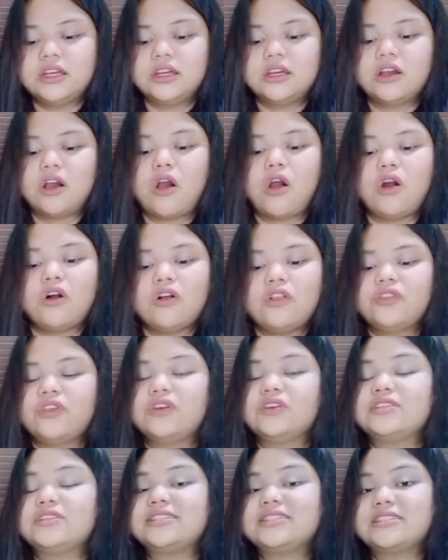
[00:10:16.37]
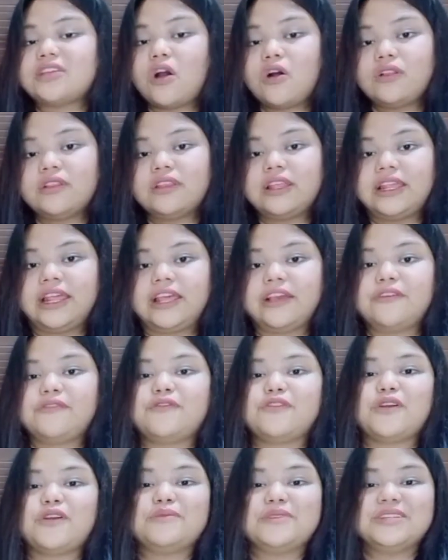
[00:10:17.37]
all the song lyrics
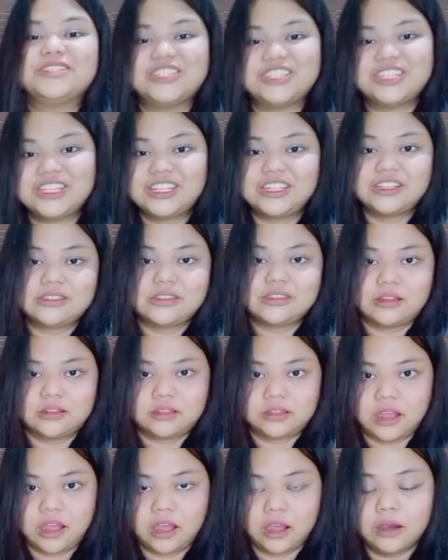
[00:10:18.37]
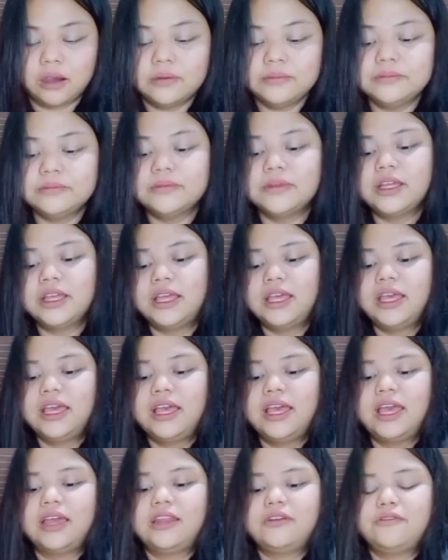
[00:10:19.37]
from the genius.com.
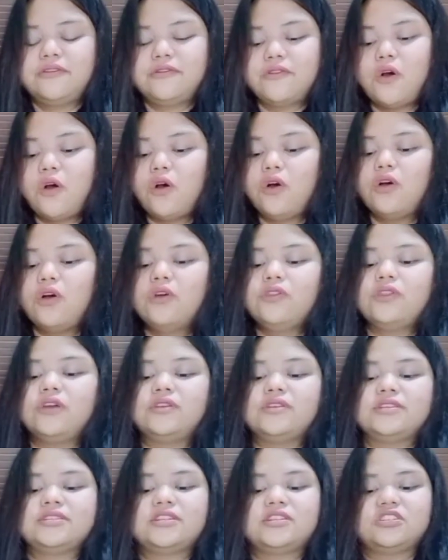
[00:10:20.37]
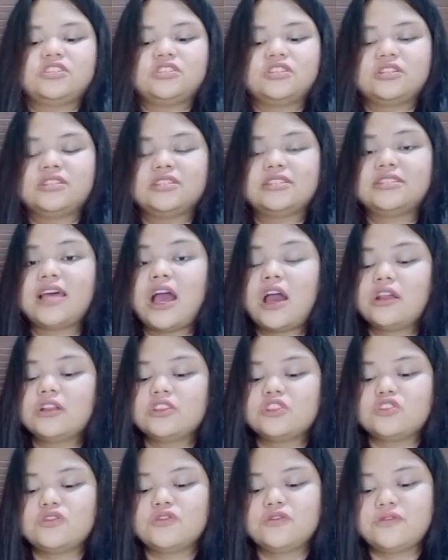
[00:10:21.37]
And the fourth, the researchers
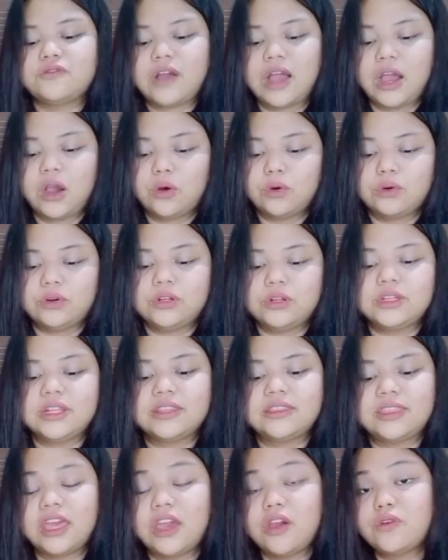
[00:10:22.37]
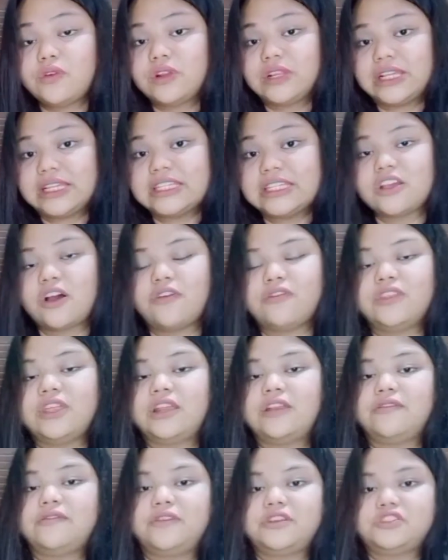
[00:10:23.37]
start to found the theories of
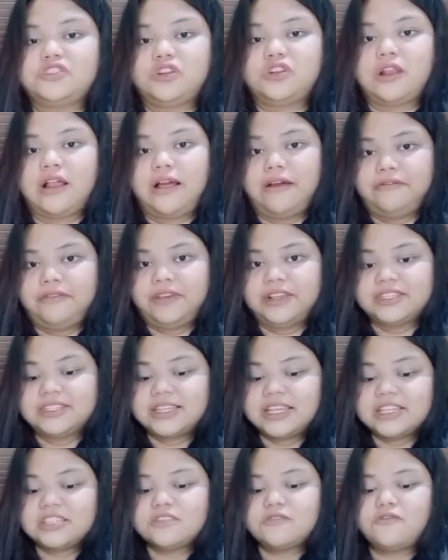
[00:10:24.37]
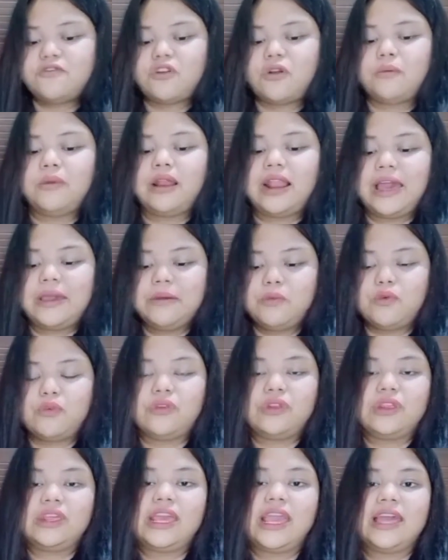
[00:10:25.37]
derivational affixes from
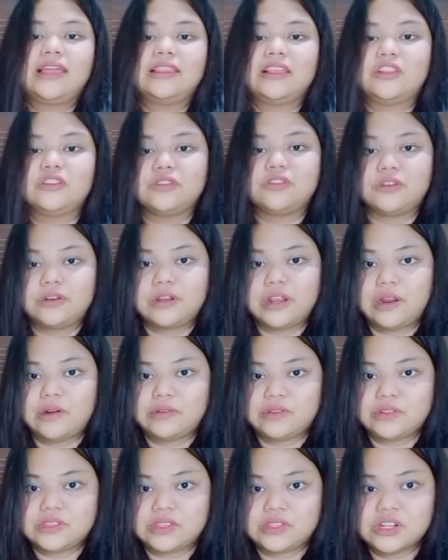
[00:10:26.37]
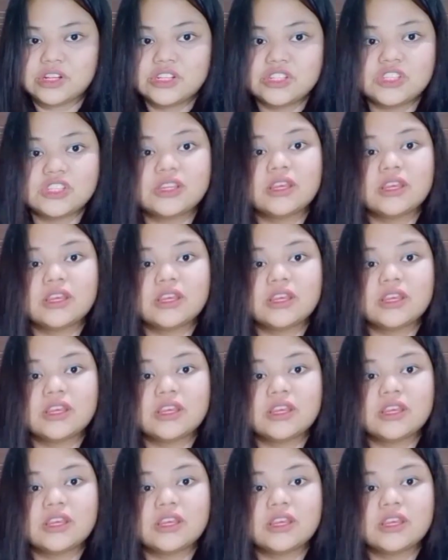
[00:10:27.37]
library and internet research.